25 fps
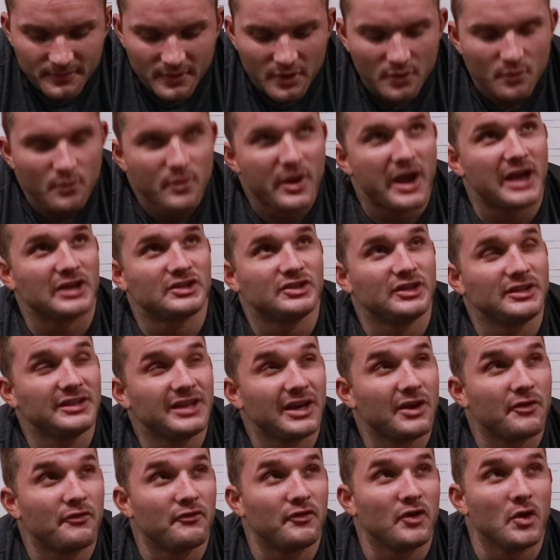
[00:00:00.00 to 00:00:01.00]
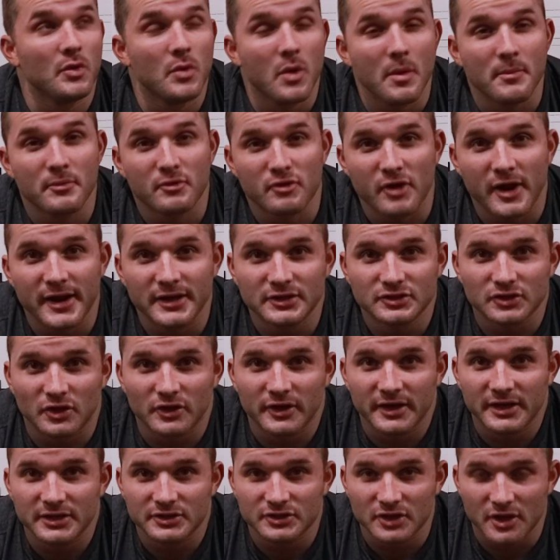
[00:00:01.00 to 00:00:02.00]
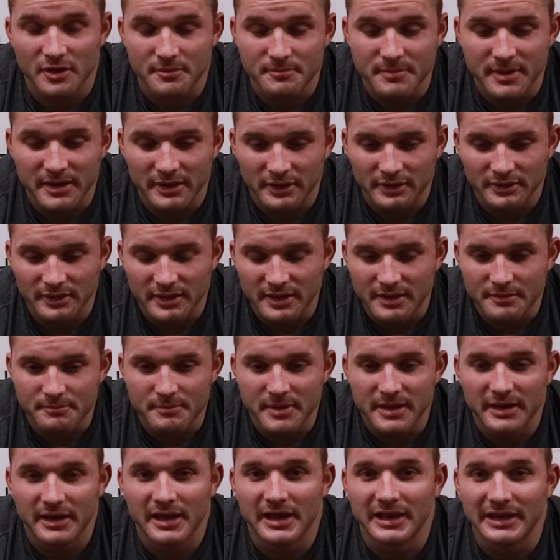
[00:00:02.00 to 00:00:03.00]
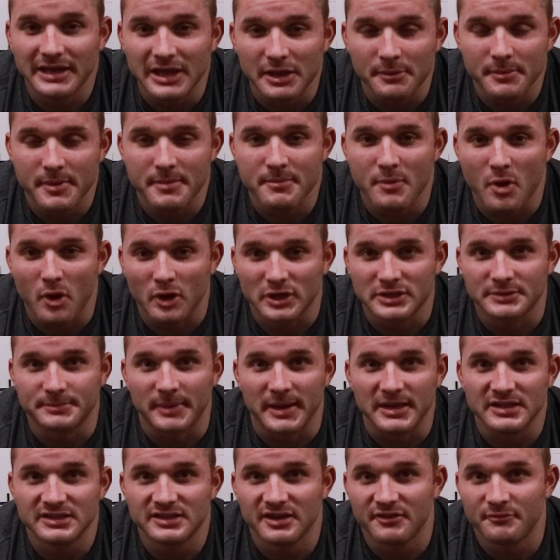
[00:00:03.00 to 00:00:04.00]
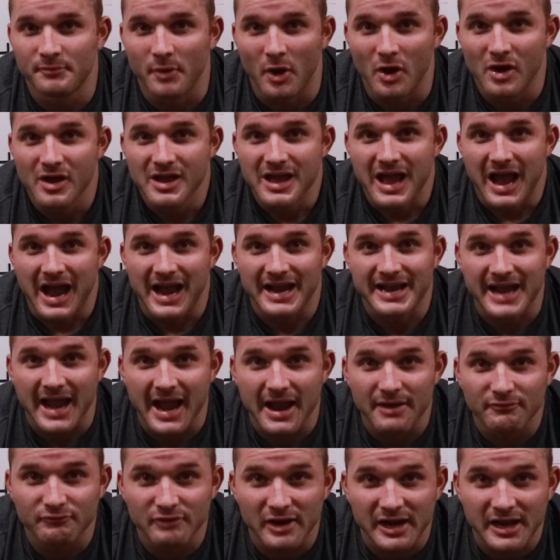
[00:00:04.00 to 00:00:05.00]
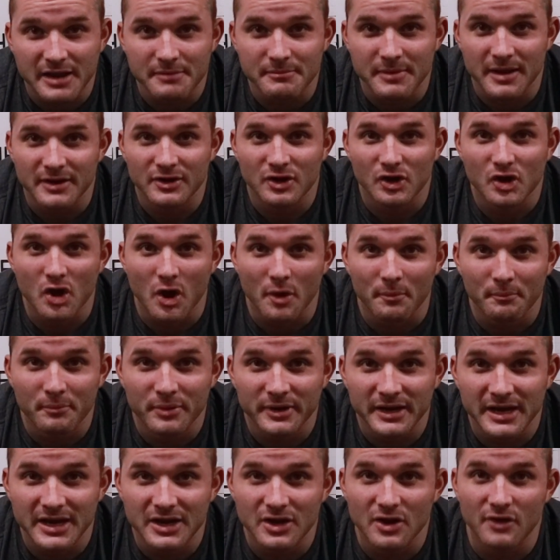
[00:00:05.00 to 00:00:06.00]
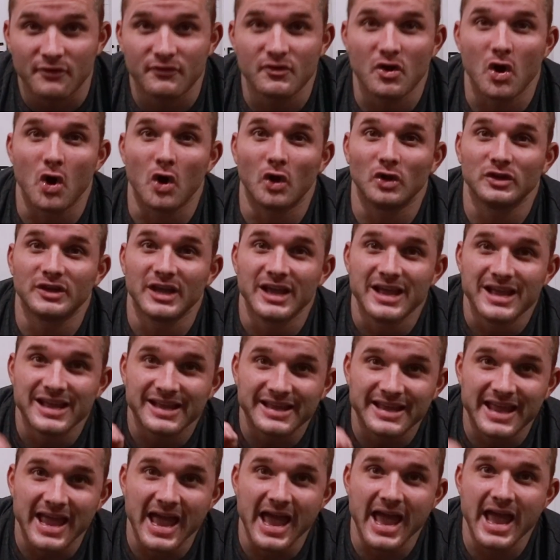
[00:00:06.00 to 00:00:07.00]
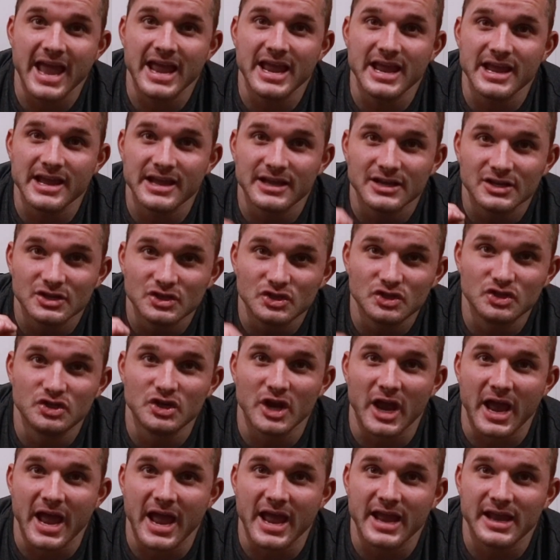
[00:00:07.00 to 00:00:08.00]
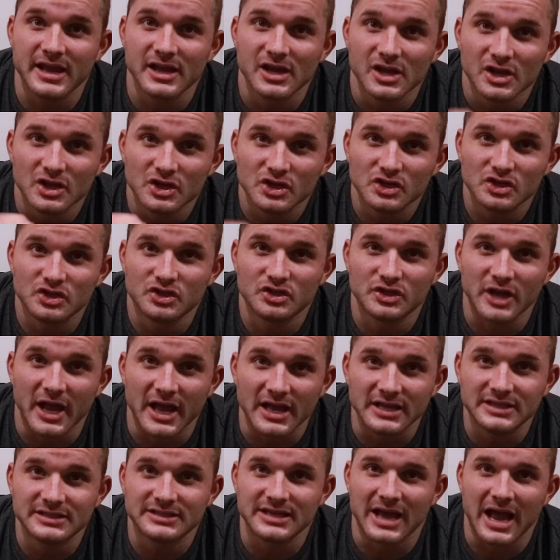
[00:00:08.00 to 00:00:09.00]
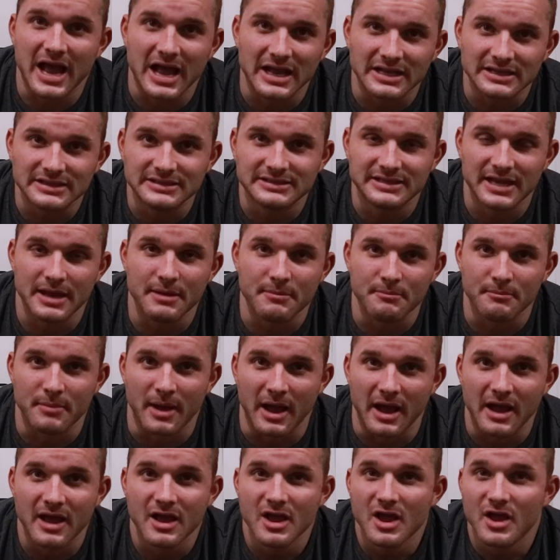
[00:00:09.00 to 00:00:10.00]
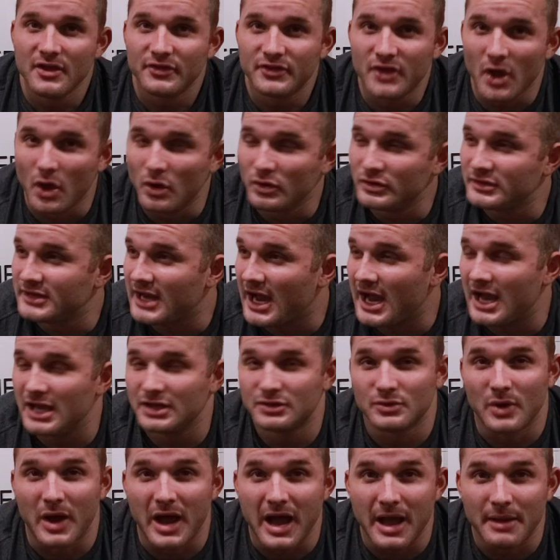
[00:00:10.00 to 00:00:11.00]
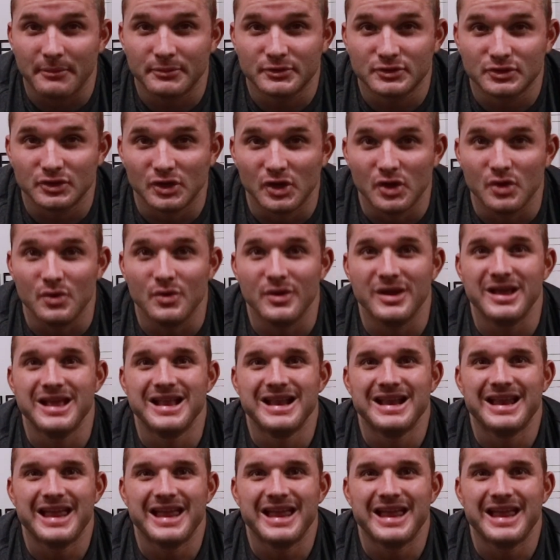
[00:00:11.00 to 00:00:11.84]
we actually did a few upgrades on it, so it made it a little bit more expensive, but I can't recommend a company enough called KJ Sheds and Timber. Those guys were absolute